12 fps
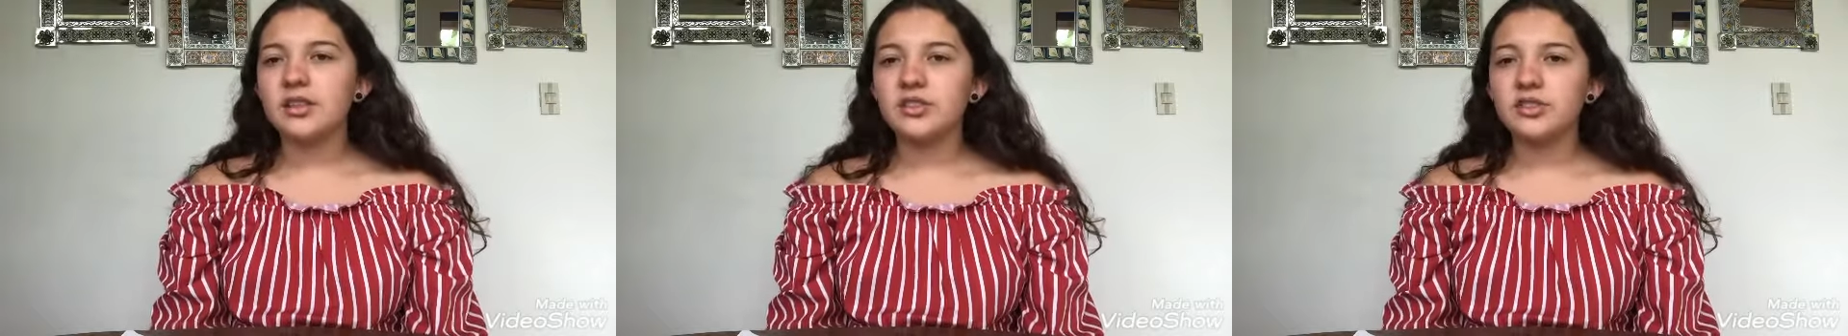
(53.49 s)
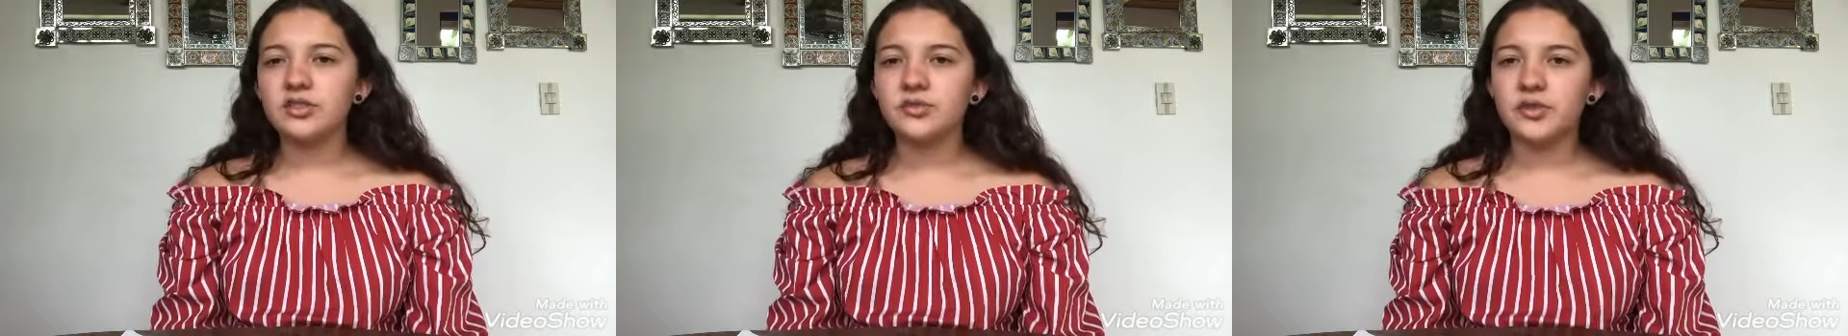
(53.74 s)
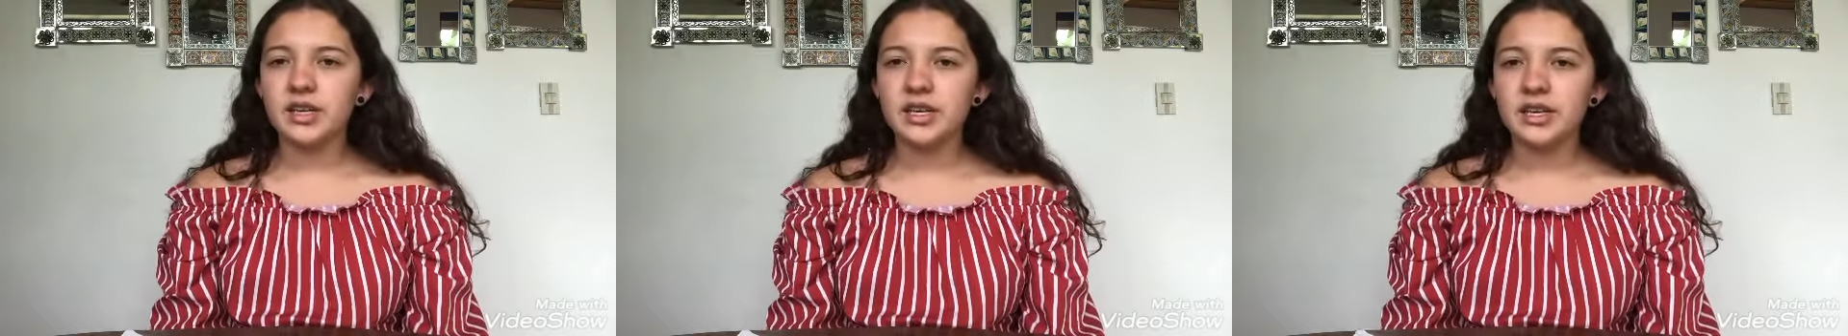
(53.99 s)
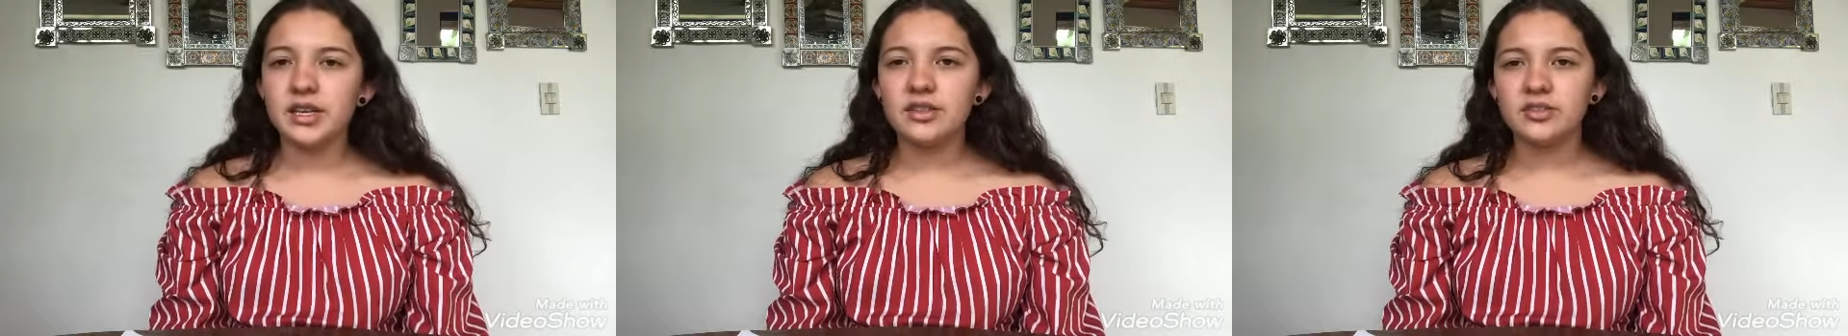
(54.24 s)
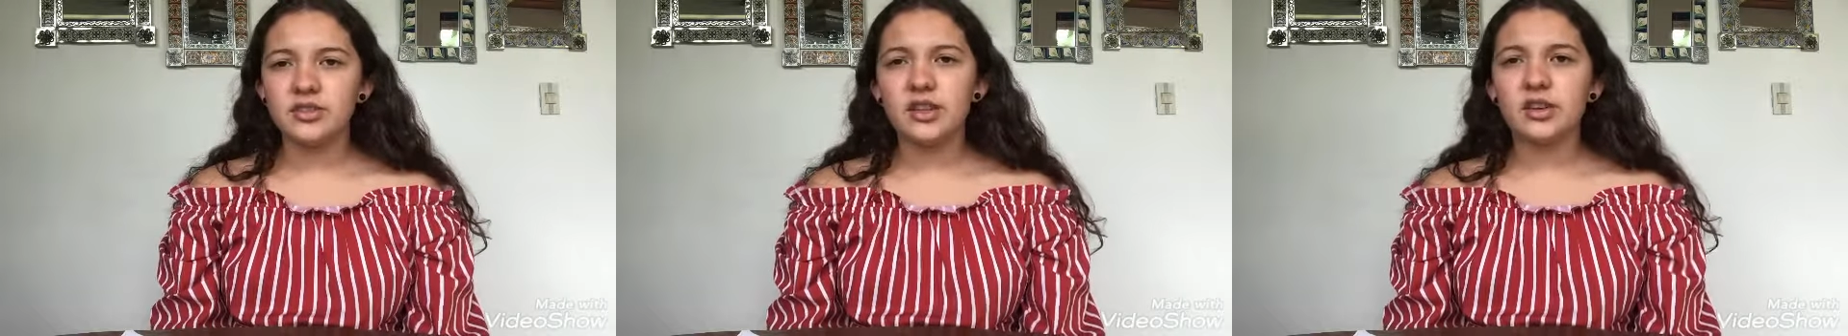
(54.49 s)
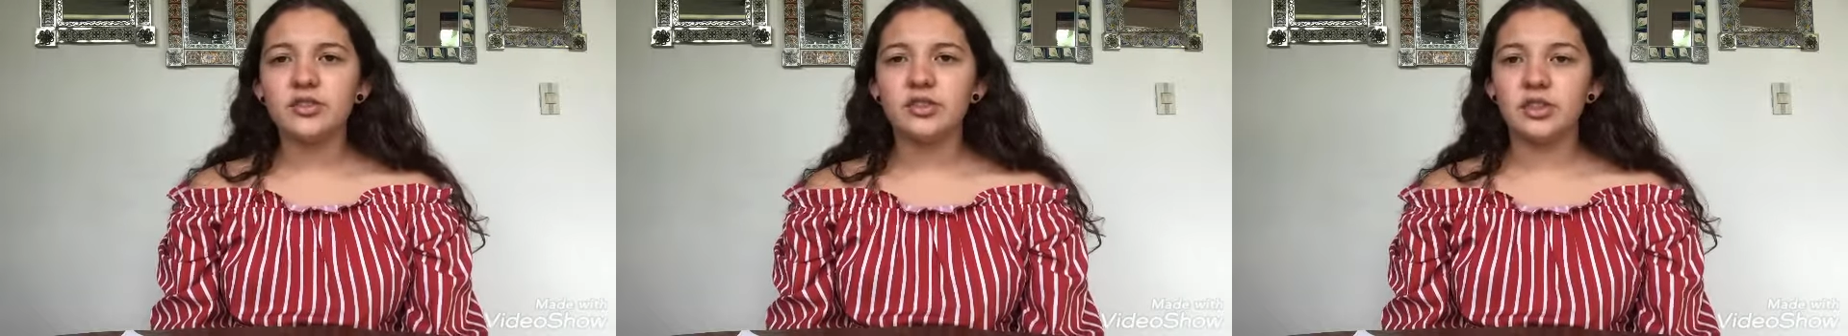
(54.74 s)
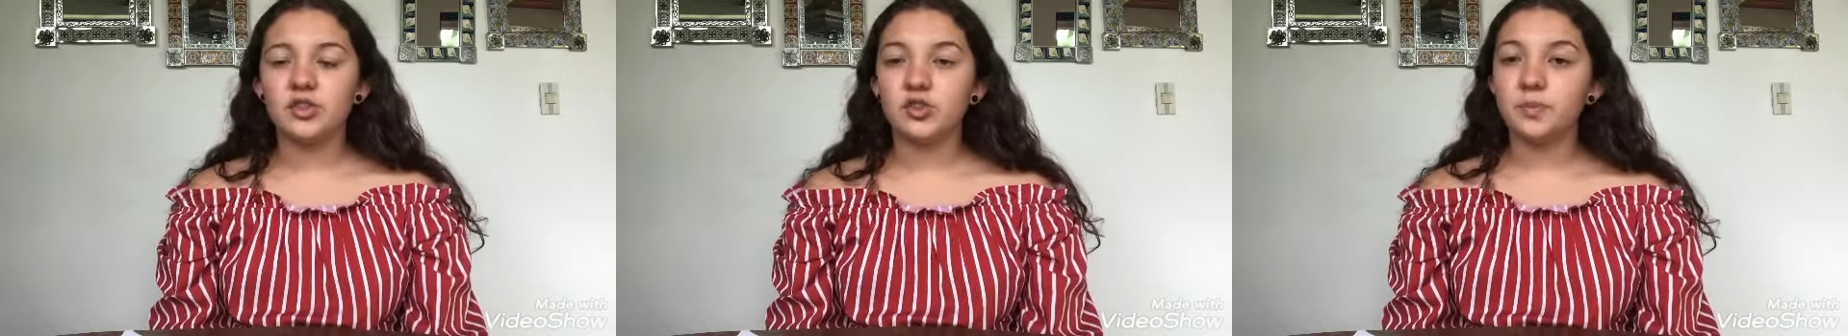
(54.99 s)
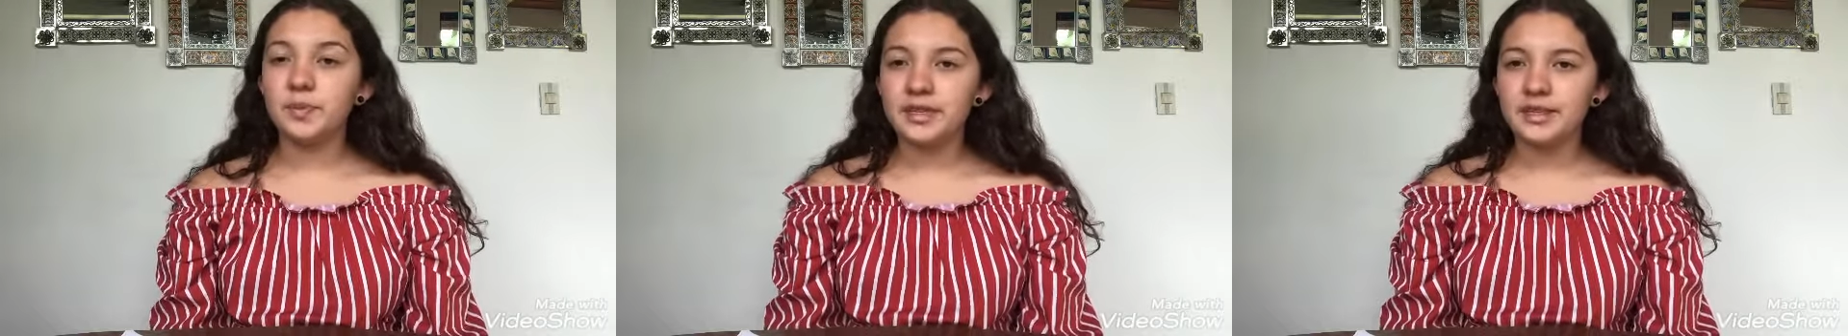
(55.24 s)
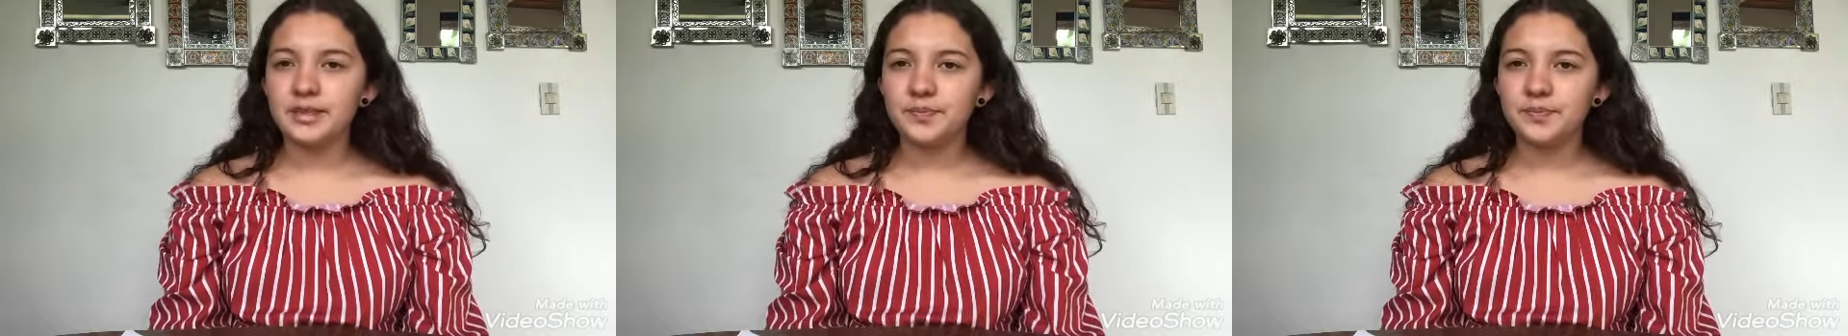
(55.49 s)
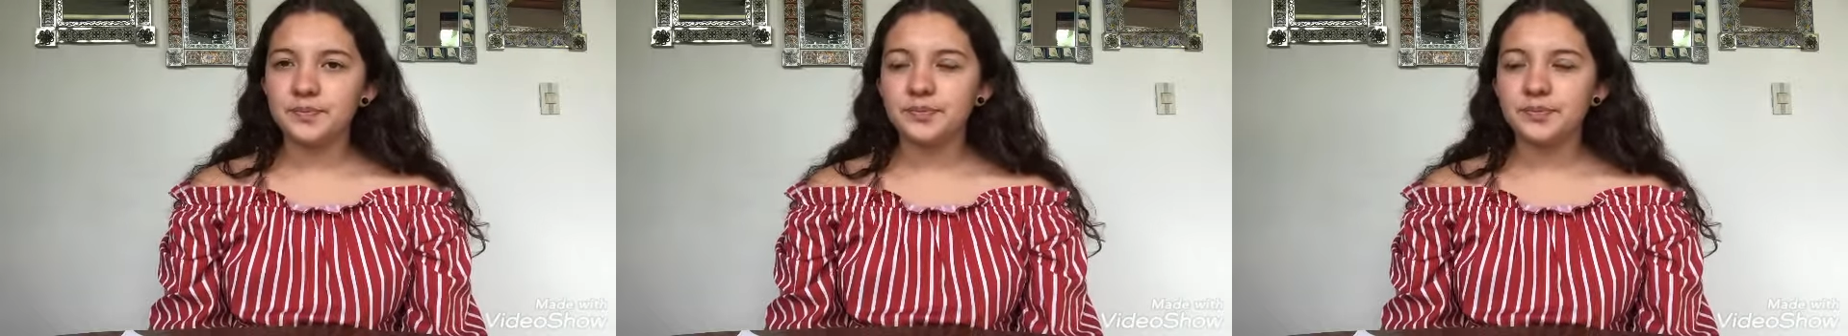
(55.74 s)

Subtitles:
Lithosphere it is not a continuous piece.